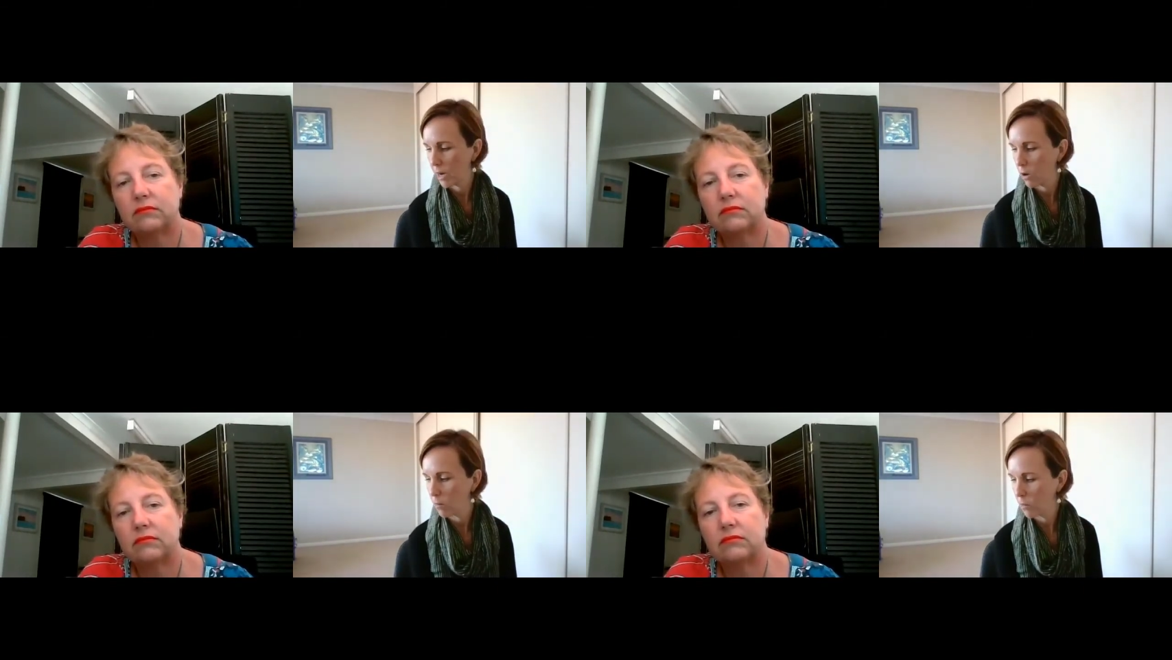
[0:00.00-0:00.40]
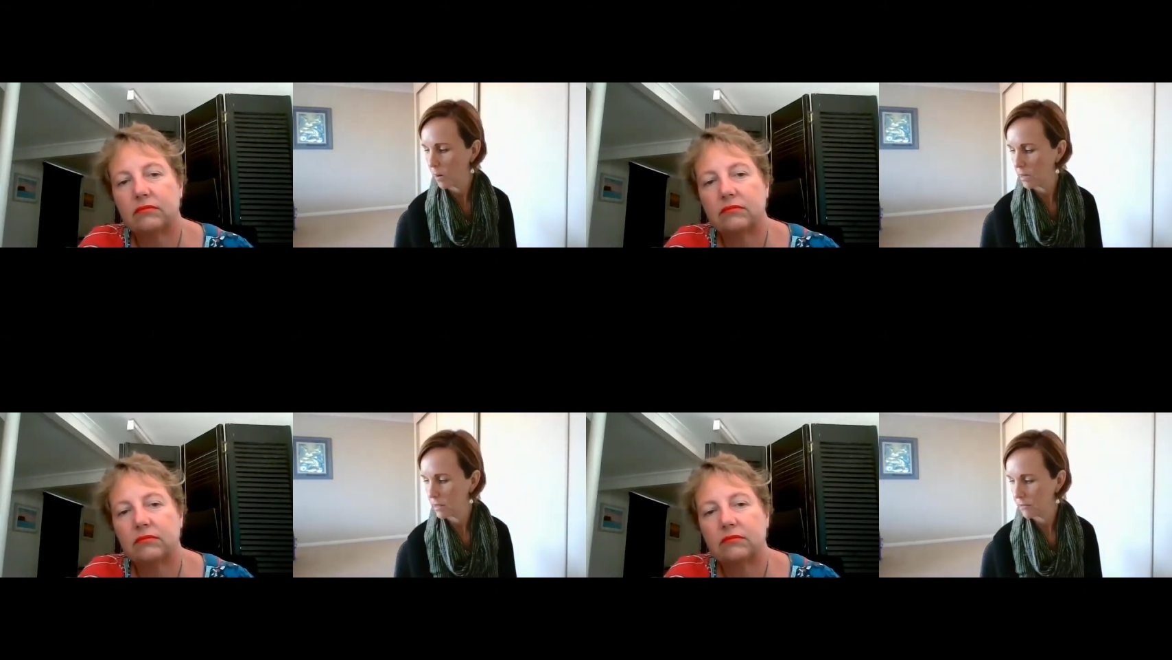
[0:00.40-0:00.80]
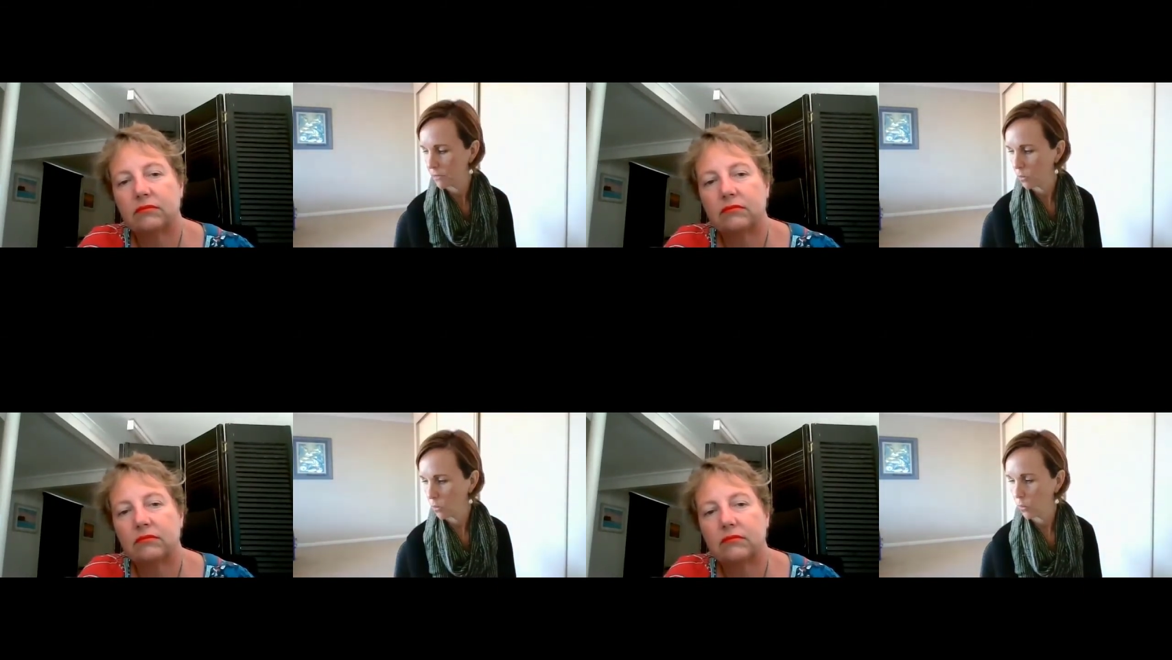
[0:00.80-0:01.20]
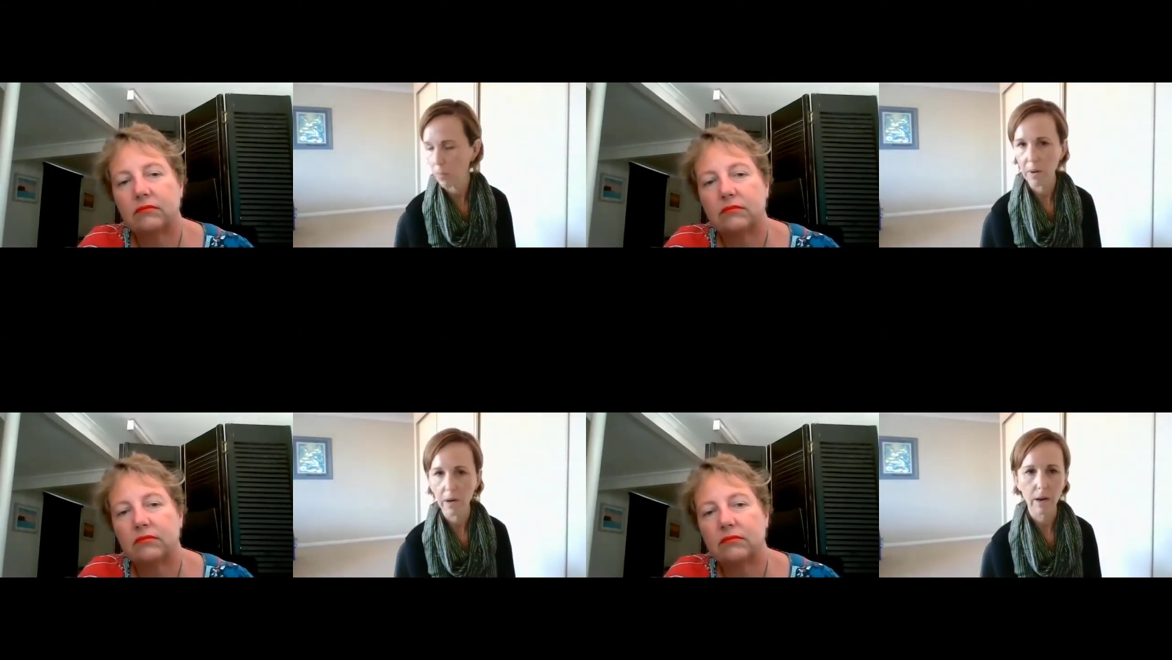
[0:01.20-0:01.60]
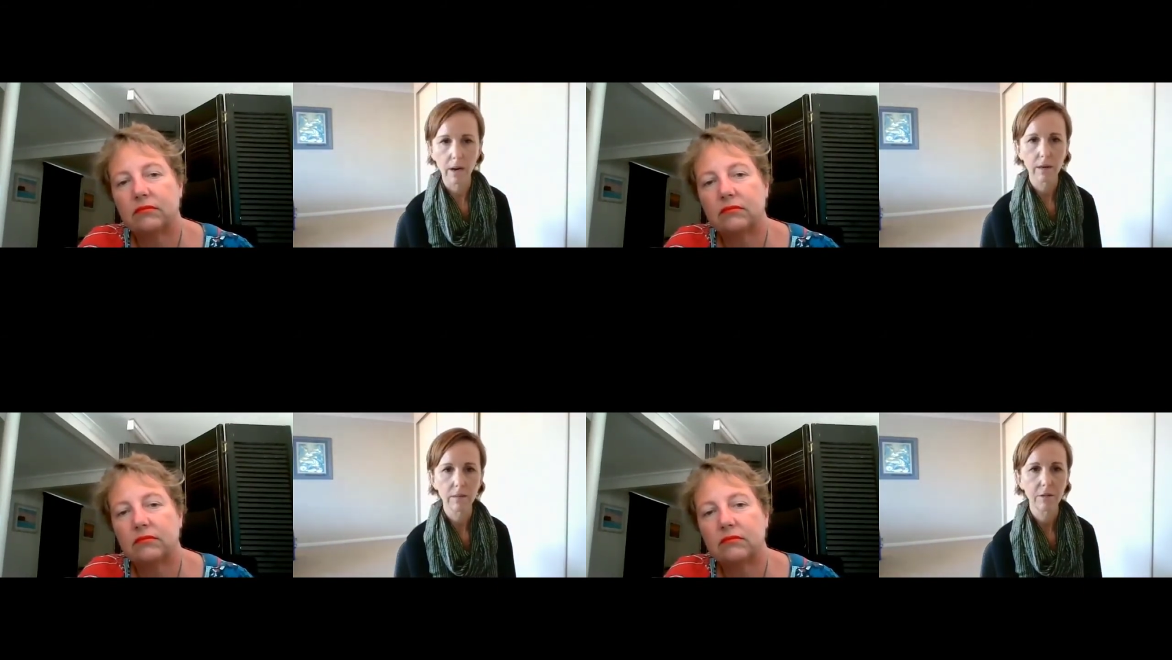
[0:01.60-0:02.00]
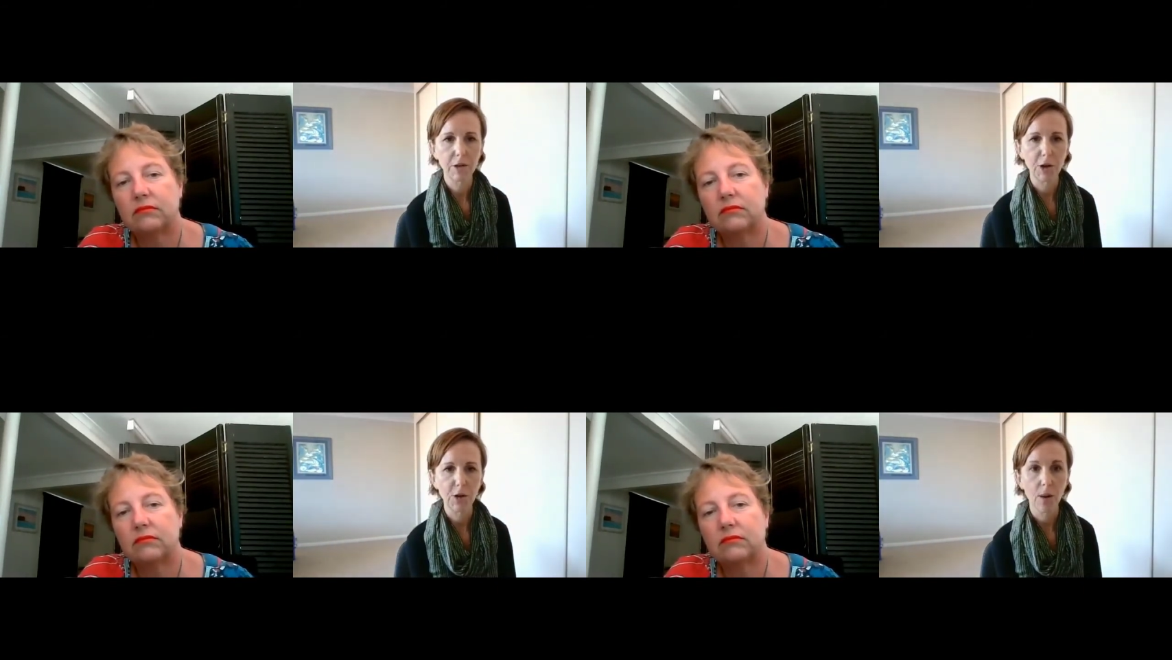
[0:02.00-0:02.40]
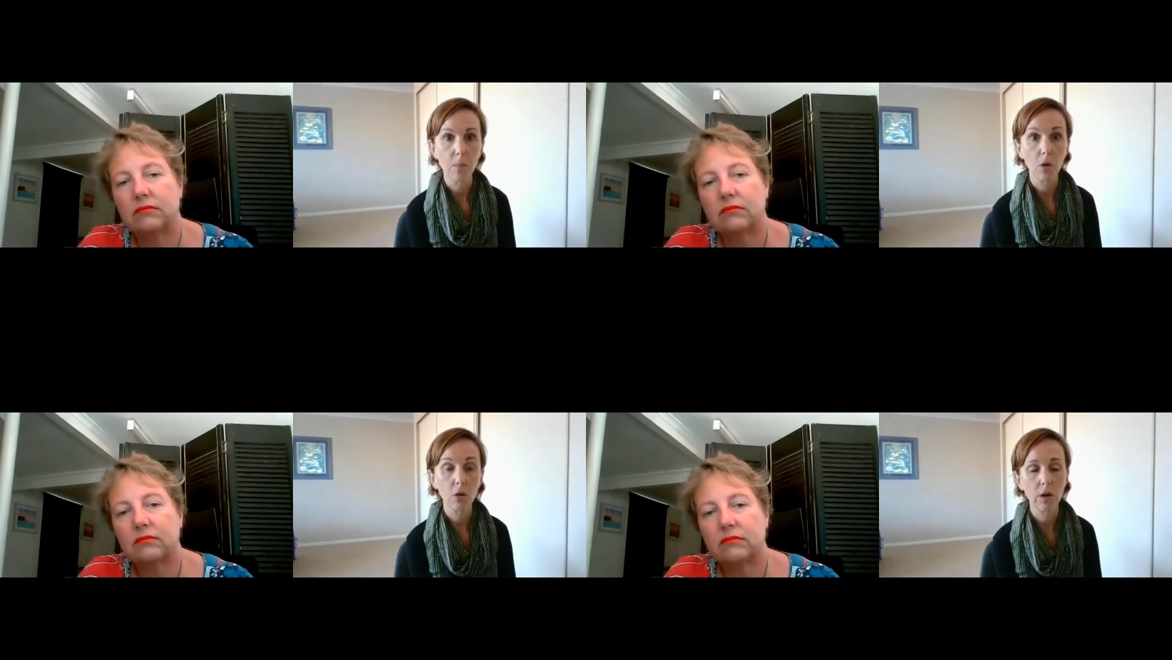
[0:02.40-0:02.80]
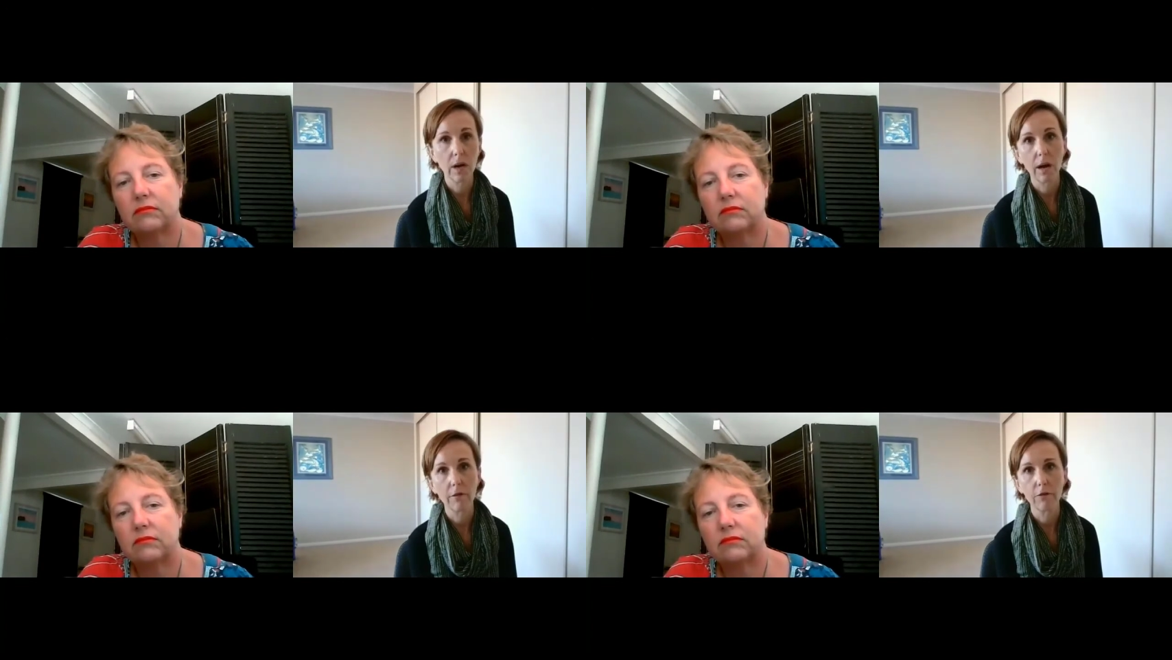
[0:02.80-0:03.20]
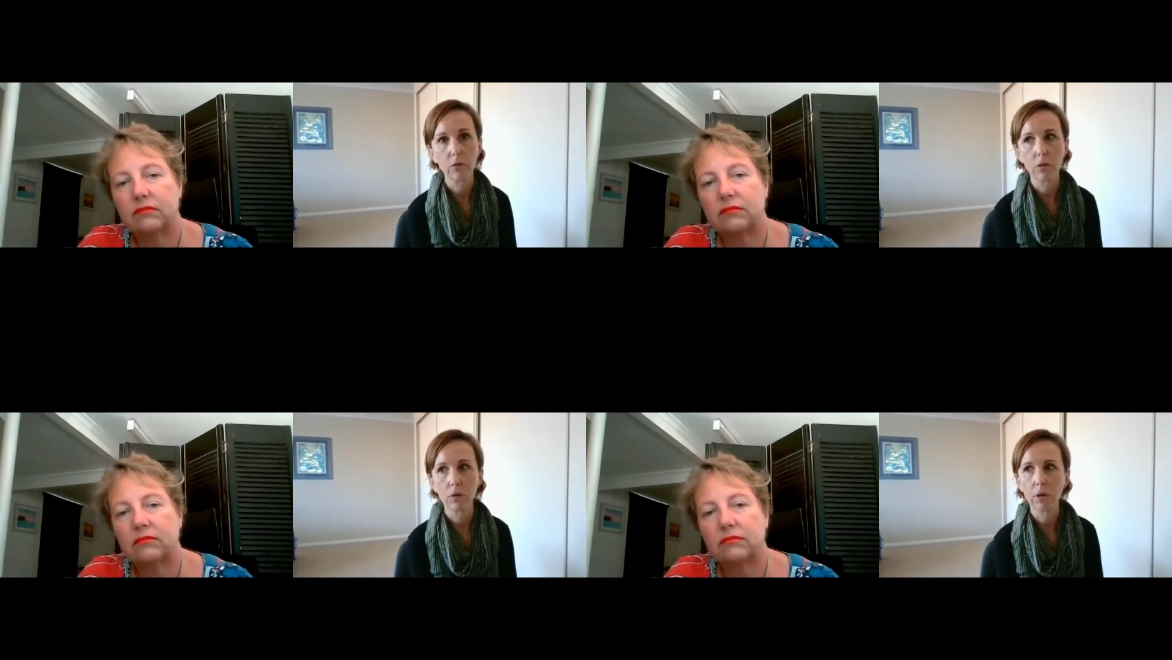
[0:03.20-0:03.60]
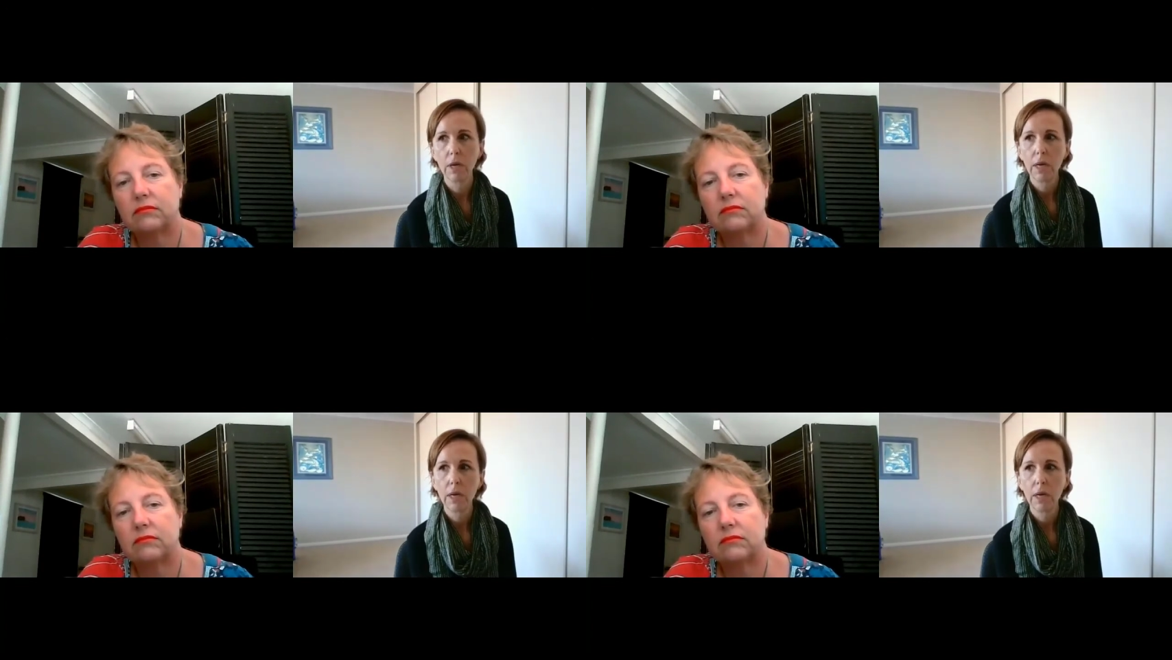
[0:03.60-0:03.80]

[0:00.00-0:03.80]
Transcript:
Speaker 1: many common ones for women are, you know, I'm not good enough, or